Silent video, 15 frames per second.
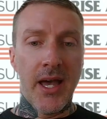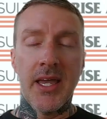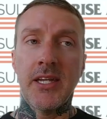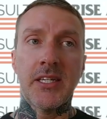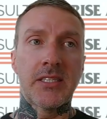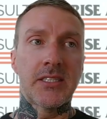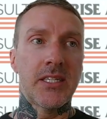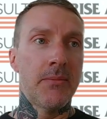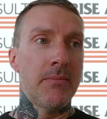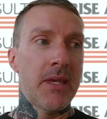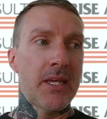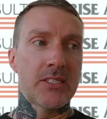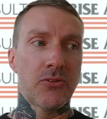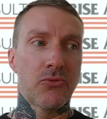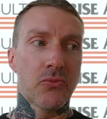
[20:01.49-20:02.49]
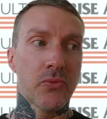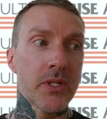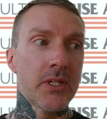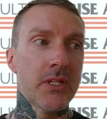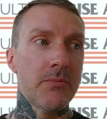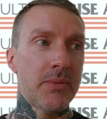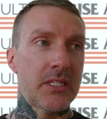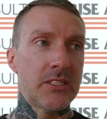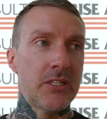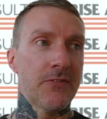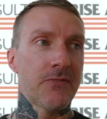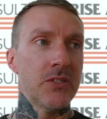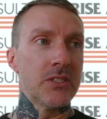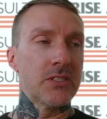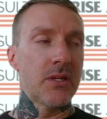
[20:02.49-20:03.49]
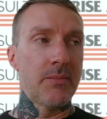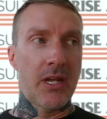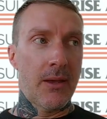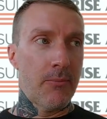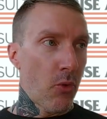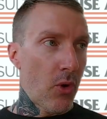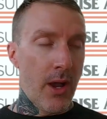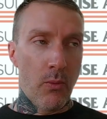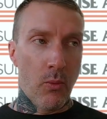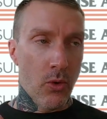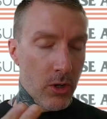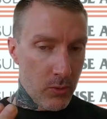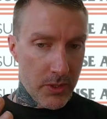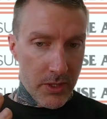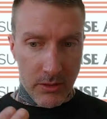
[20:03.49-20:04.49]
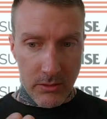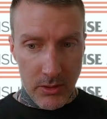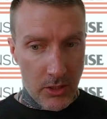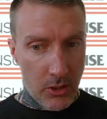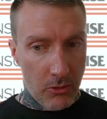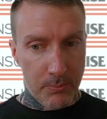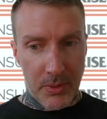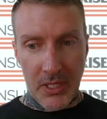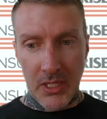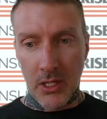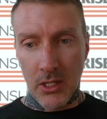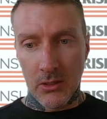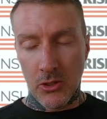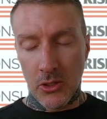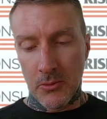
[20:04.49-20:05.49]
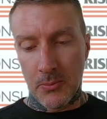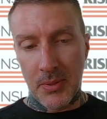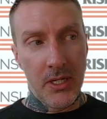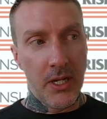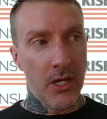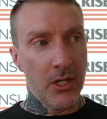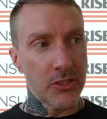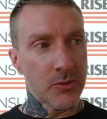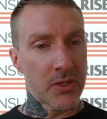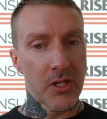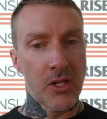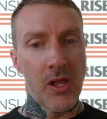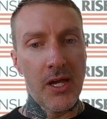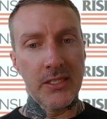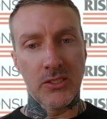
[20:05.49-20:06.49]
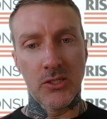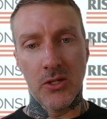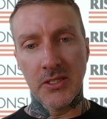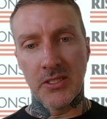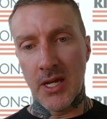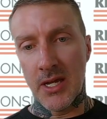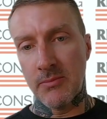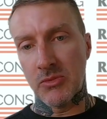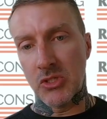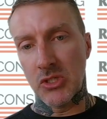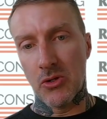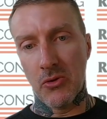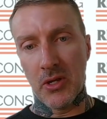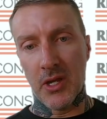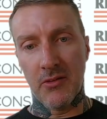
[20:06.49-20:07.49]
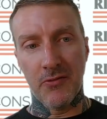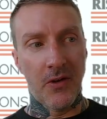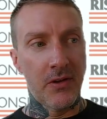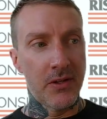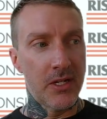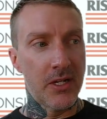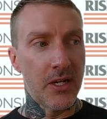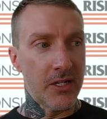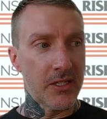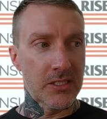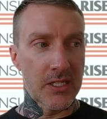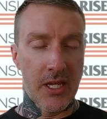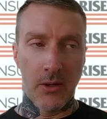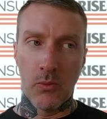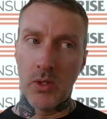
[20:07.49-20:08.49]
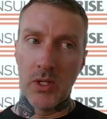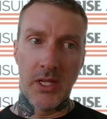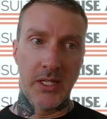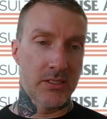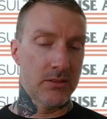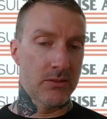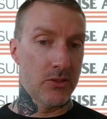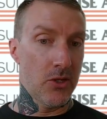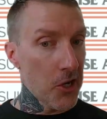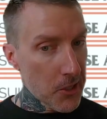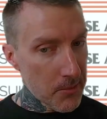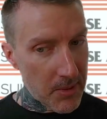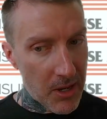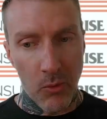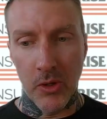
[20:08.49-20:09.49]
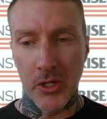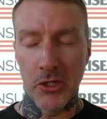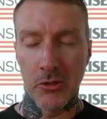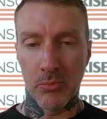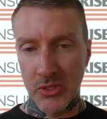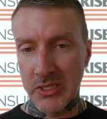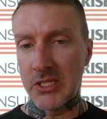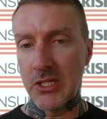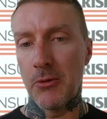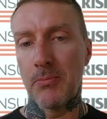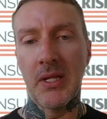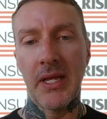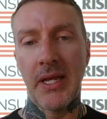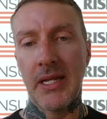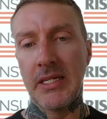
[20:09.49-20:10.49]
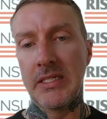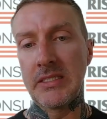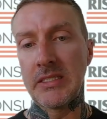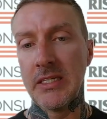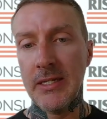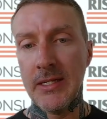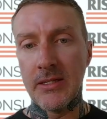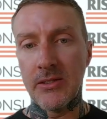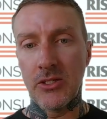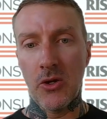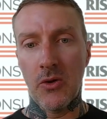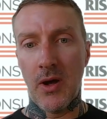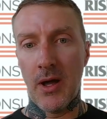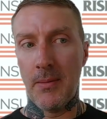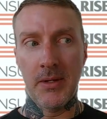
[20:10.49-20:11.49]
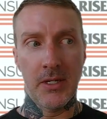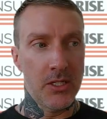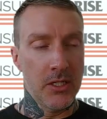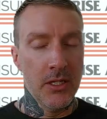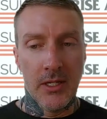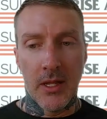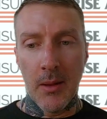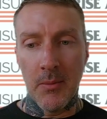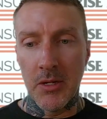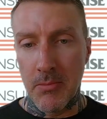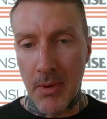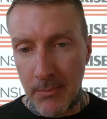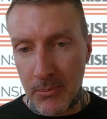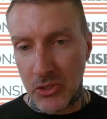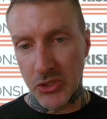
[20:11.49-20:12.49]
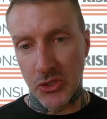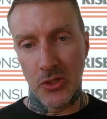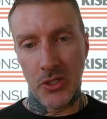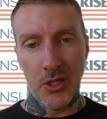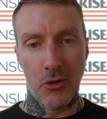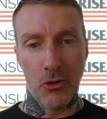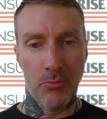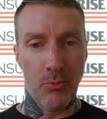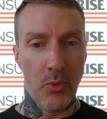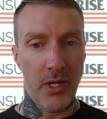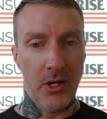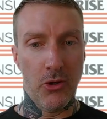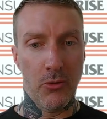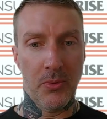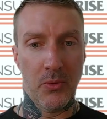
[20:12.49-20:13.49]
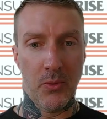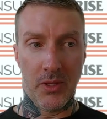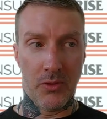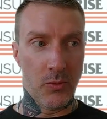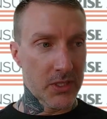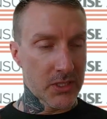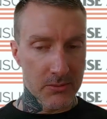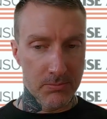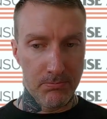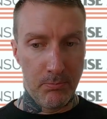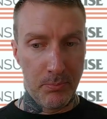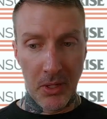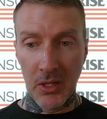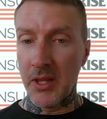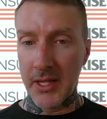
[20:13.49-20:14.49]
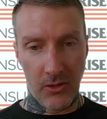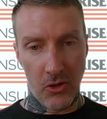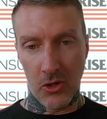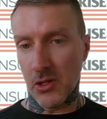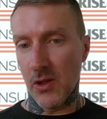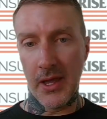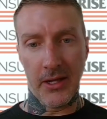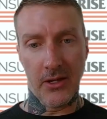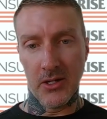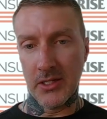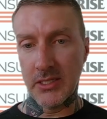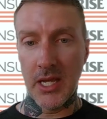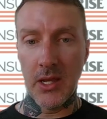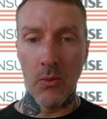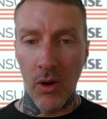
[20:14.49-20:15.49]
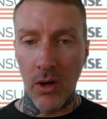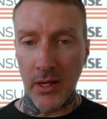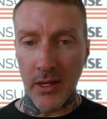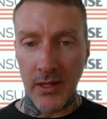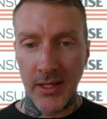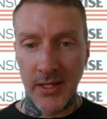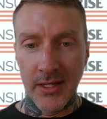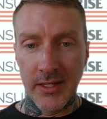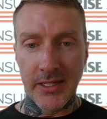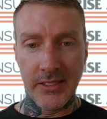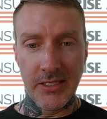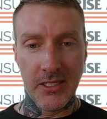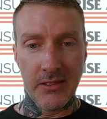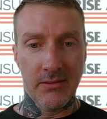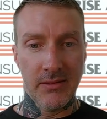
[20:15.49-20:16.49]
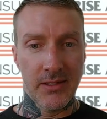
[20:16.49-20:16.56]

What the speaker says: and it makes a really big difference. I mean, I work with, you know, on P&Ls with clients all the time to go get funded, and it's like, well, let's talk about what your pre-sale plan is. You know, how many members are you going to open with? What's billing look like on day one? Is it